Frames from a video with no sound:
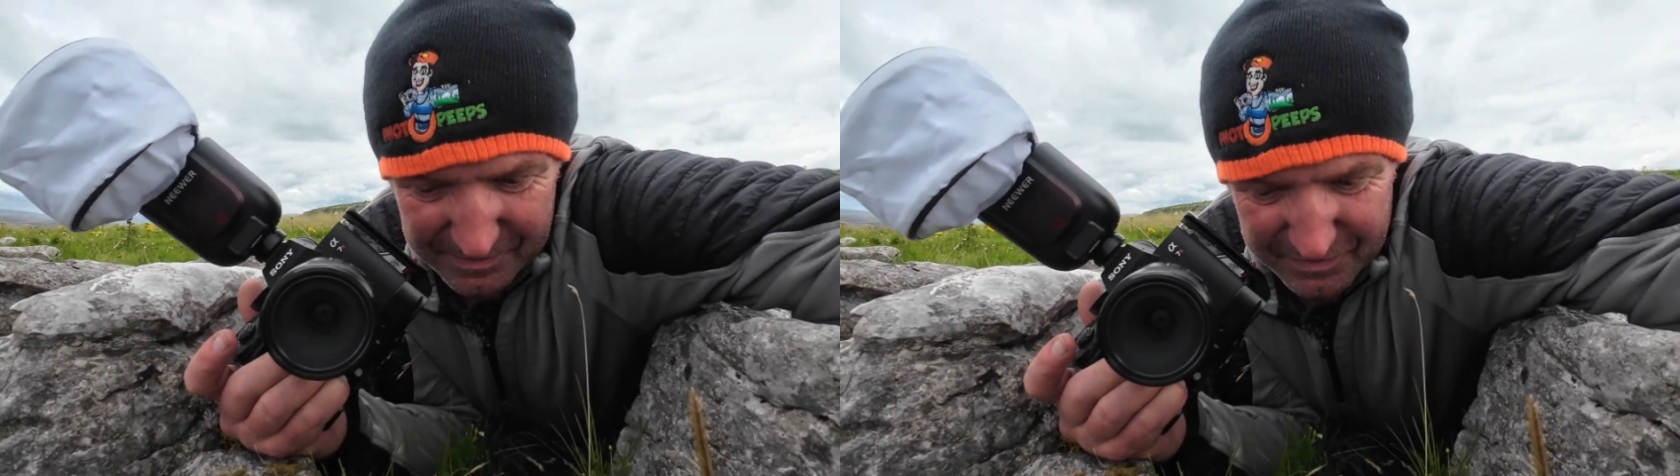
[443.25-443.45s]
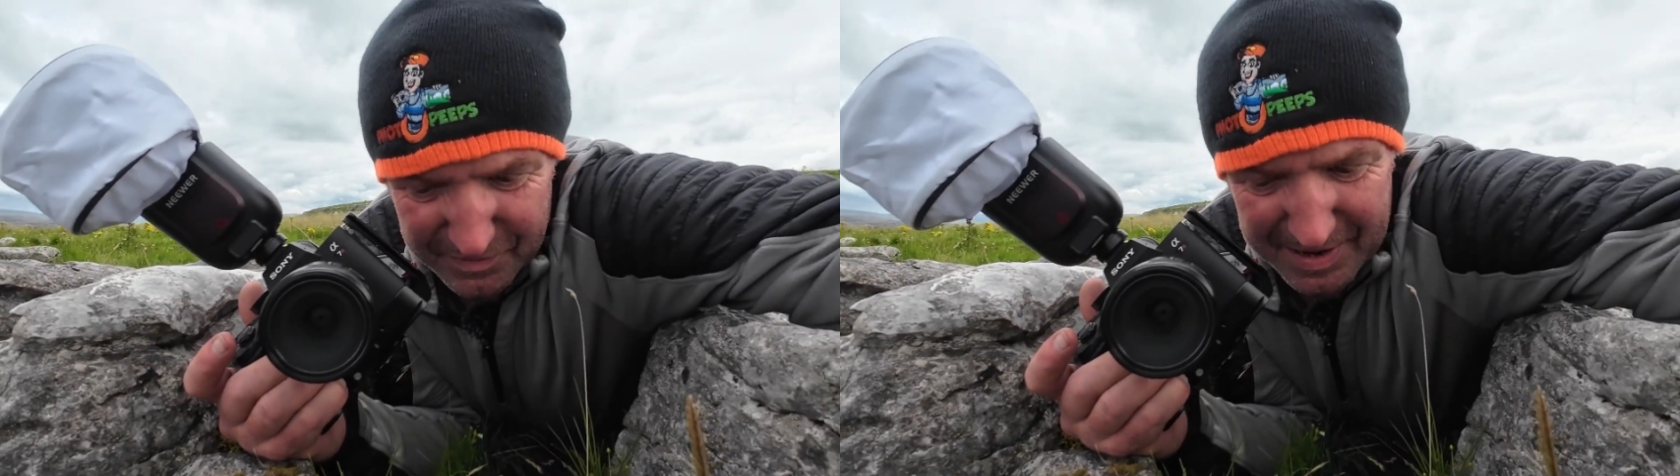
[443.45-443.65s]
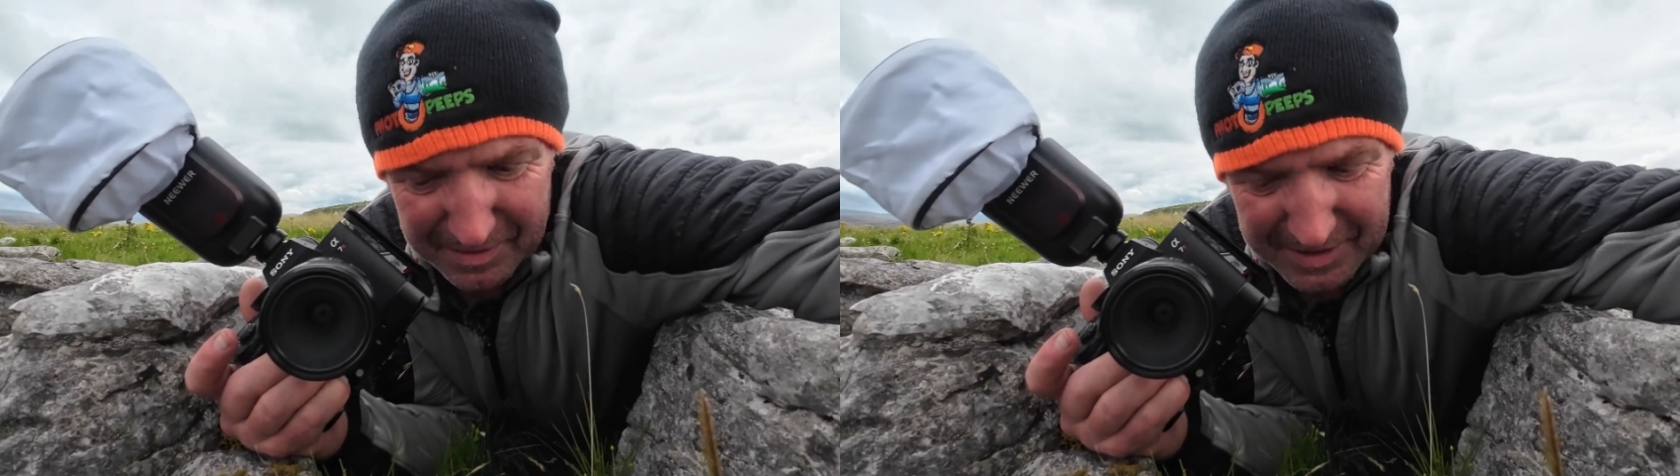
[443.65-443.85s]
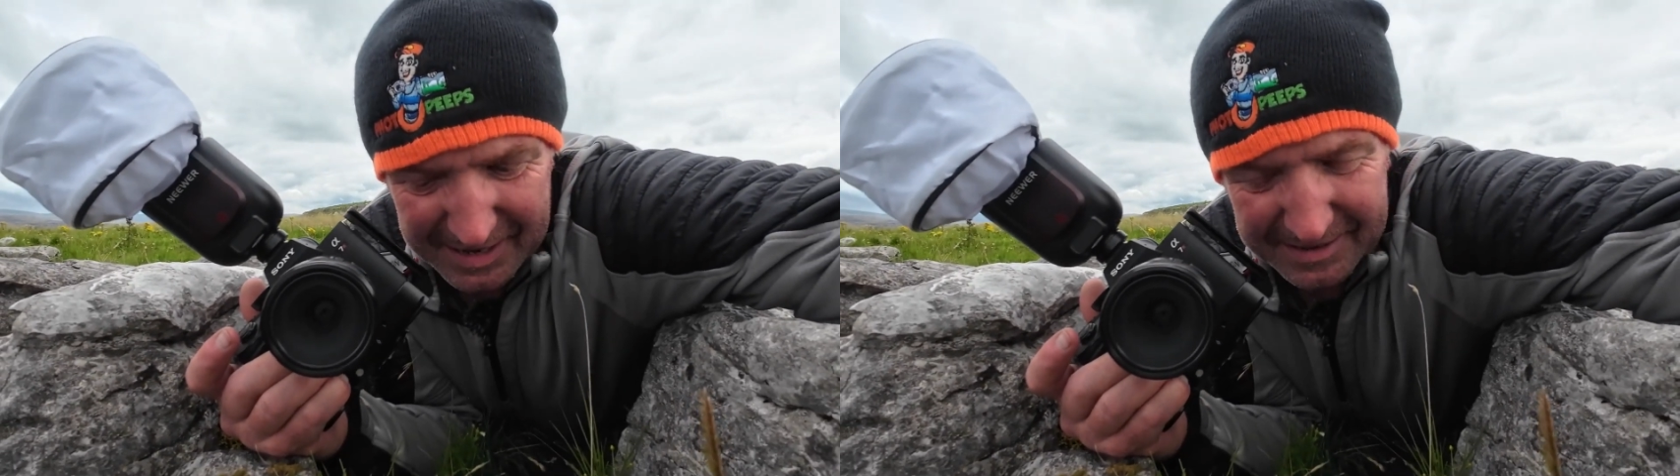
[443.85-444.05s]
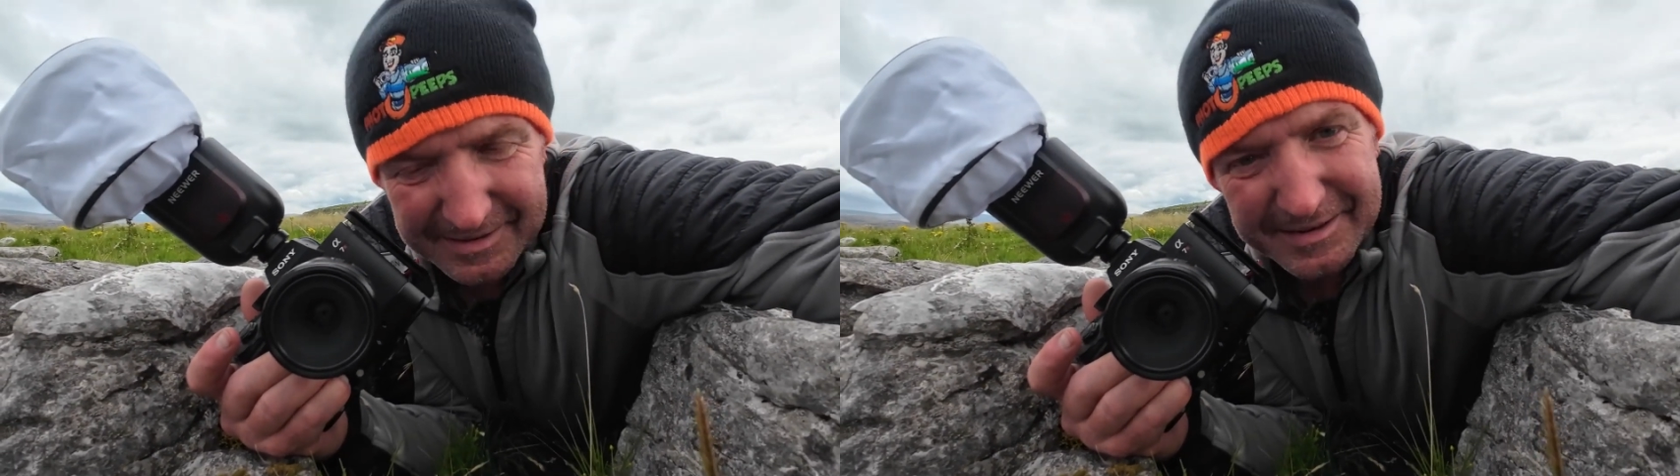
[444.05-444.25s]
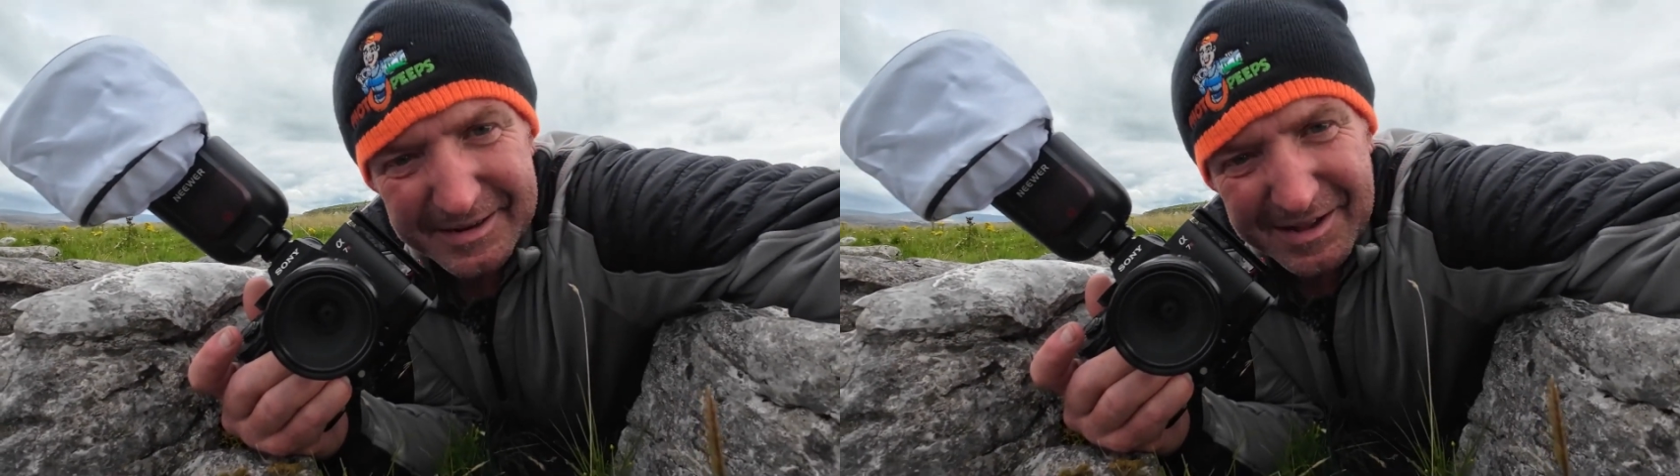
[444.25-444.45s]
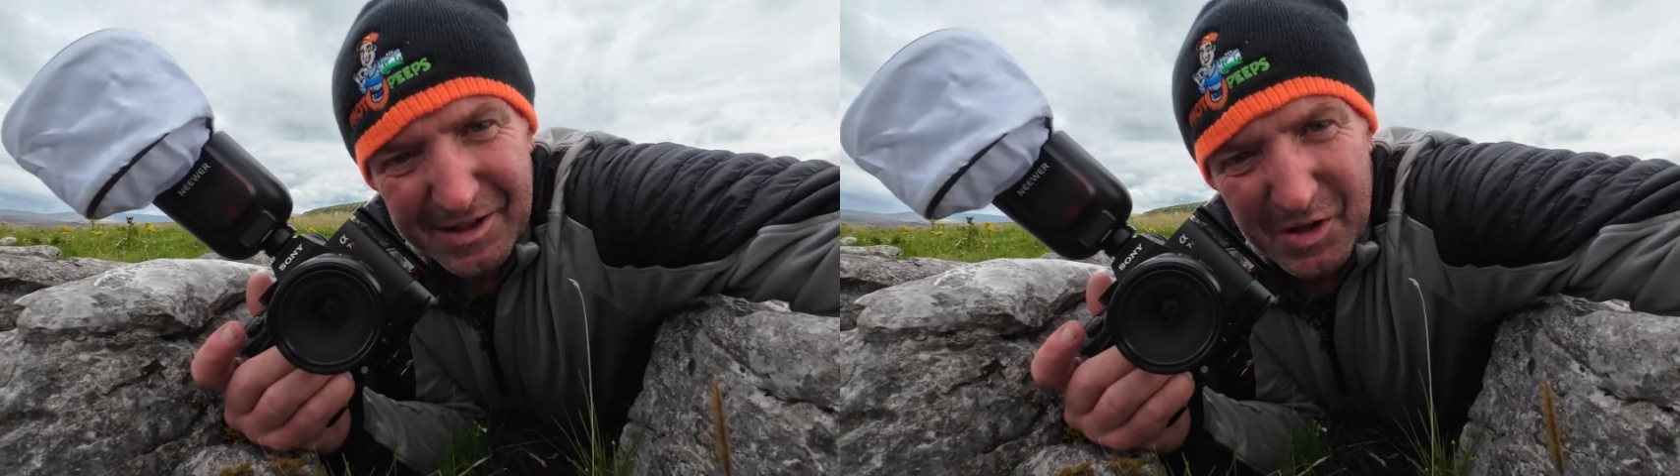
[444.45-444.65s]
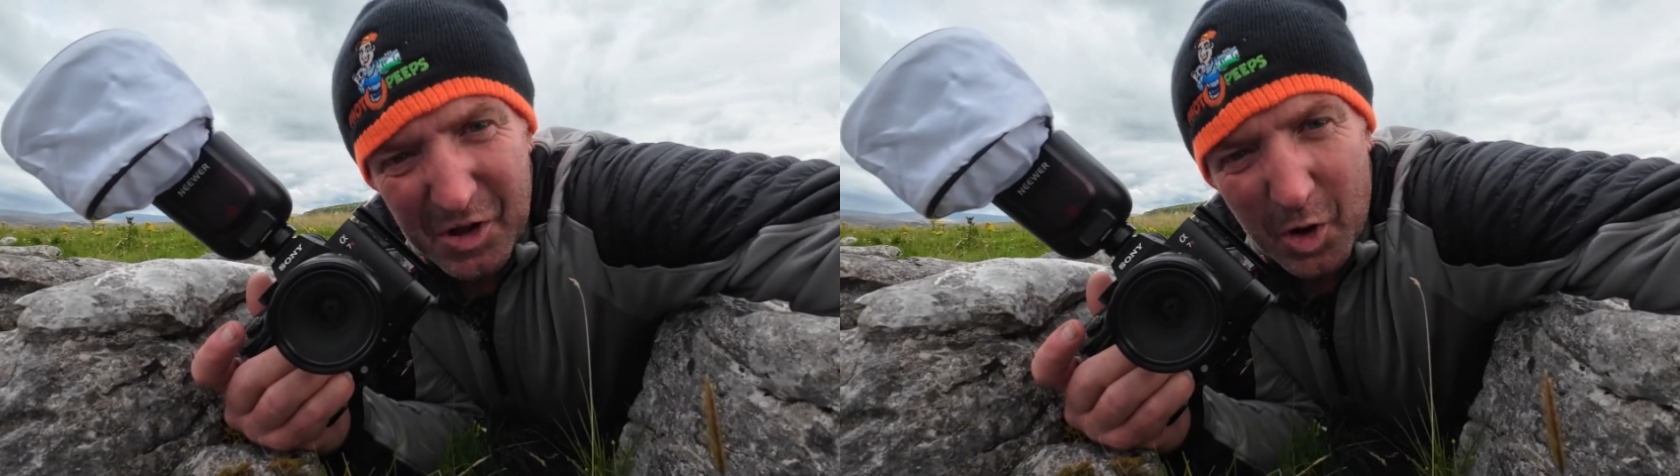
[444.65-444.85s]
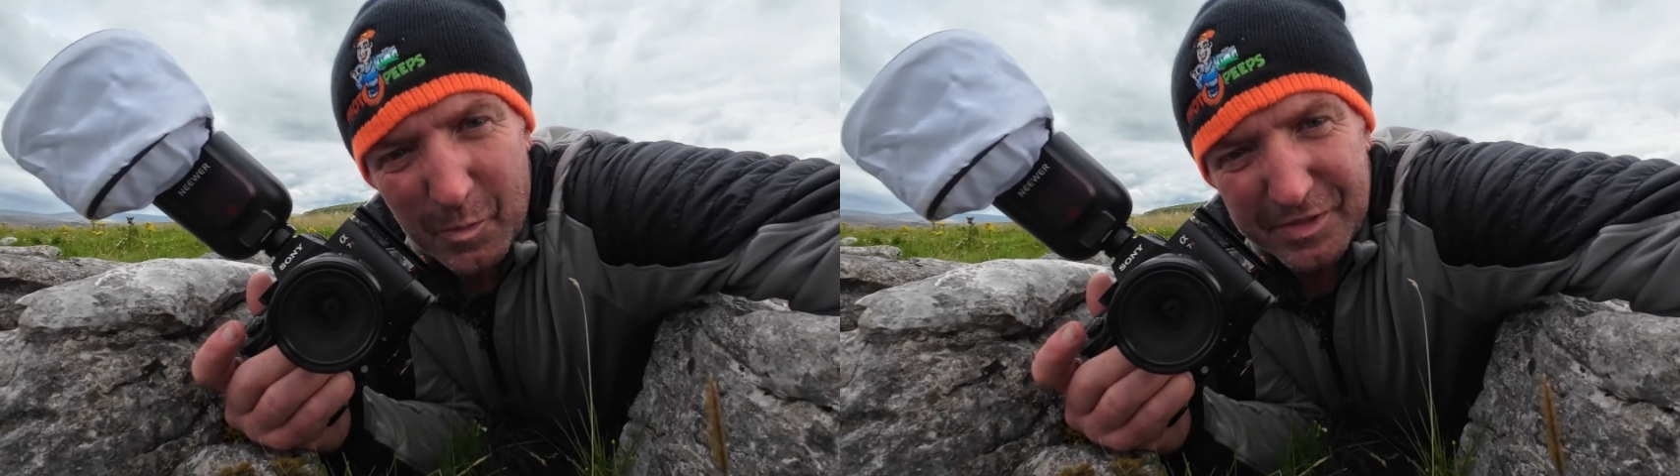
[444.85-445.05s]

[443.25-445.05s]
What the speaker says: from round here up